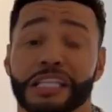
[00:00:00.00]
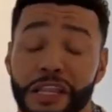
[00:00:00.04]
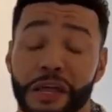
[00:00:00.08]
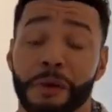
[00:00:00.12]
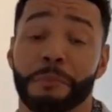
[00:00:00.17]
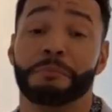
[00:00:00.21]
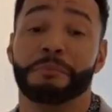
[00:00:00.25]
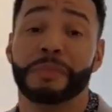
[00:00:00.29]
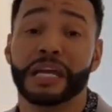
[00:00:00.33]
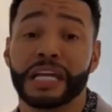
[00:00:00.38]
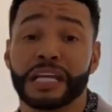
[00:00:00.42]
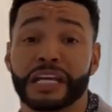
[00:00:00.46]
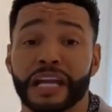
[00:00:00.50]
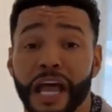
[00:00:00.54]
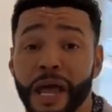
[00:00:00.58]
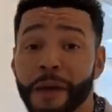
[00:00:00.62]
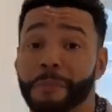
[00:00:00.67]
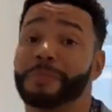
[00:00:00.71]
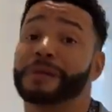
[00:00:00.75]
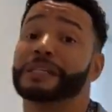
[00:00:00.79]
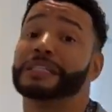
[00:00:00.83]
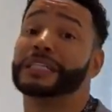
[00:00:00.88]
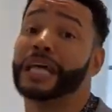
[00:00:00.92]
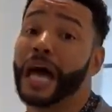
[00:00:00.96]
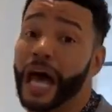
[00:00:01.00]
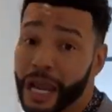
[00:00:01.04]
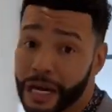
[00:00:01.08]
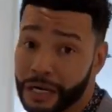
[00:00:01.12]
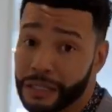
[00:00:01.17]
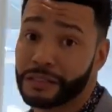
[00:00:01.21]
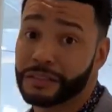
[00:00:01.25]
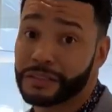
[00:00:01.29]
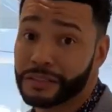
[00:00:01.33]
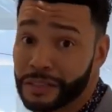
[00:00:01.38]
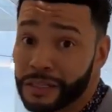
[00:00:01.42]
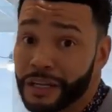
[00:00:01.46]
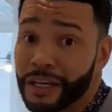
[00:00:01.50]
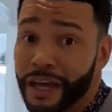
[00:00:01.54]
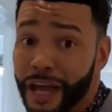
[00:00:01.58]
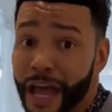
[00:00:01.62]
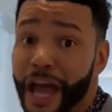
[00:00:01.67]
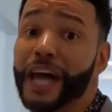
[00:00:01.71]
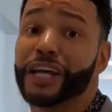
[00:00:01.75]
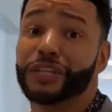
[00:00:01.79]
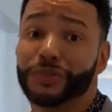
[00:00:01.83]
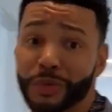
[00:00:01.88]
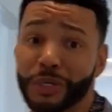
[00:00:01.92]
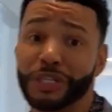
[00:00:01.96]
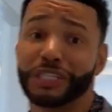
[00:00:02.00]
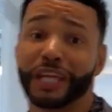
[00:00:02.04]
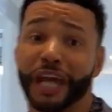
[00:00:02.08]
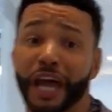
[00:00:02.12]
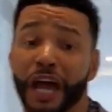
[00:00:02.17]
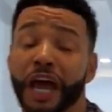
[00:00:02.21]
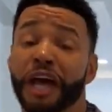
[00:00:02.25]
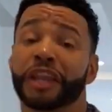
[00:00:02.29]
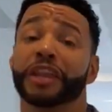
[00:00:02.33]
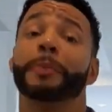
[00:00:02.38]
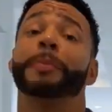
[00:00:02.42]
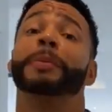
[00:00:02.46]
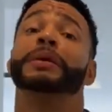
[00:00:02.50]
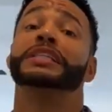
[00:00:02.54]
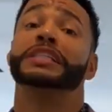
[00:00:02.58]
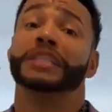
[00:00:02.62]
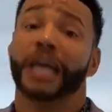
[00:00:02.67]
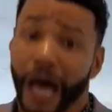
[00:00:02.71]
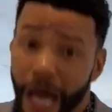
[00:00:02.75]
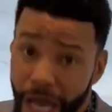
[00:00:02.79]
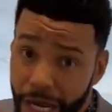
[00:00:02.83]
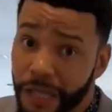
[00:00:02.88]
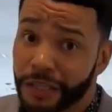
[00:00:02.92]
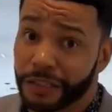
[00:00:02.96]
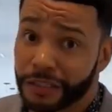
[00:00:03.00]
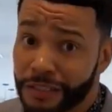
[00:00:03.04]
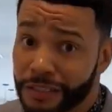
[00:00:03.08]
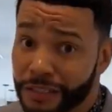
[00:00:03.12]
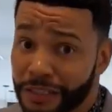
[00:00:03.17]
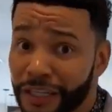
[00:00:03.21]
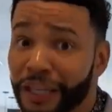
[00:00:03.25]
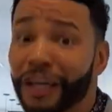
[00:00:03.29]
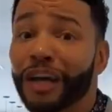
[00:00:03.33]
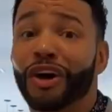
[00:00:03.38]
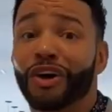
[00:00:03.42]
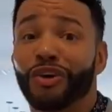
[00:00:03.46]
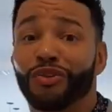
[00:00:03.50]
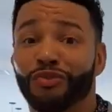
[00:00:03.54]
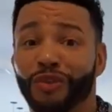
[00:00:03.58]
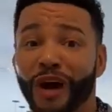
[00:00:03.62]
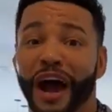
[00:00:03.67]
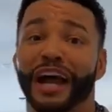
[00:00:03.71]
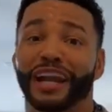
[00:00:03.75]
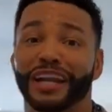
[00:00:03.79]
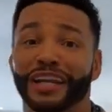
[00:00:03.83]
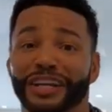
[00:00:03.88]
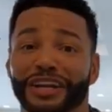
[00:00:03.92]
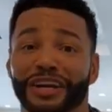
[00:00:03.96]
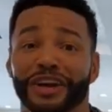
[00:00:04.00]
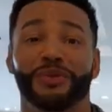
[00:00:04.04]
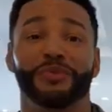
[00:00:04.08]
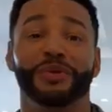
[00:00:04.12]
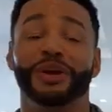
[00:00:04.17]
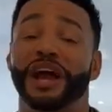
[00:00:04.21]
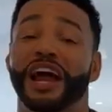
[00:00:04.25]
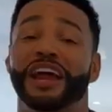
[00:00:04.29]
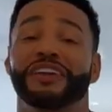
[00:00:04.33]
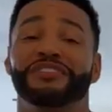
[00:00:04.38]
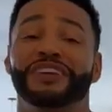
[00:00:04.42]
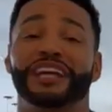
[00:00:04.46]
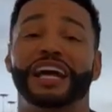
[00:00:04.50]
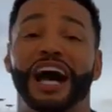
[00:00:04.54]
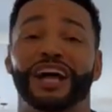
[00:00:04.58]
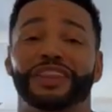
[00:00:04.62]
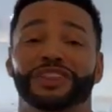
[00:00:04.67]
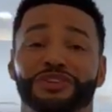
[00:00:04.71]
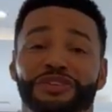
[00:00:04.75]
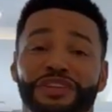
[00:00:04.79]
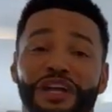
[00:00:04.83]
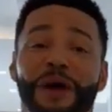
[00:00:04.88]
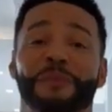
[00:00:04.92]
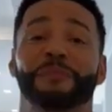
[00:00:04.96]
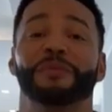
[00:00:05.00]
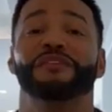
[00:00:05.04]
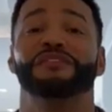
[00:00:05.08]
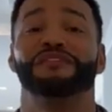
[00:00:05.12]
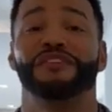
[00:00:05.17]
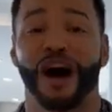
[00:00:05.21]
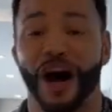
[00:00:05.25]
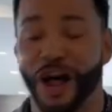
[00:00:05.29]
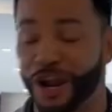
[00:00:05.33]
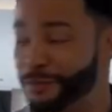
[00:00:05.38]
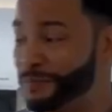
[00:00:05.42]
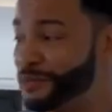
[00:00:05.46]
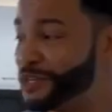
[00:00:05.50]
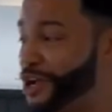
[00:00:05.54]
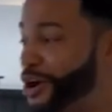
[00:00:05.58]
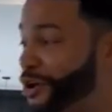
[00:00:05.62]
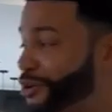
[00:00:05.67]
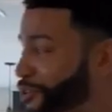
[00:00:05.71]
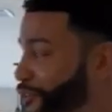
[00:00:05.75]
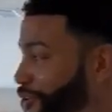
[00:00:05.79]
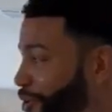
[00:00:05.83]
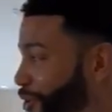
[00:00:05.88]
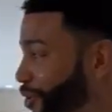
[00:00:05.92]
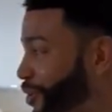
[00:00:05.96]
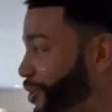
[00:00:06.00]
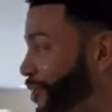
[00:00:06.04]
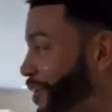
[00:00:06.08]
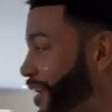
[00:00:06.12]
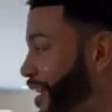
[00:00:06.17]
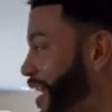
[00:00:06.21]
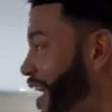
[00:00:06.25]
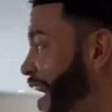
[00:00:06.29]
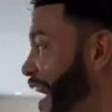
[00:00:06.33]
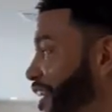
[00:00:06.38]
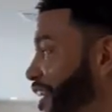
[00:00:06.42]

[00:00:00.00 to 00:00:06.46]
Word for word: meat and potatoes, as we said, the potatoes right here. We ain't even got through there, but follow me on through and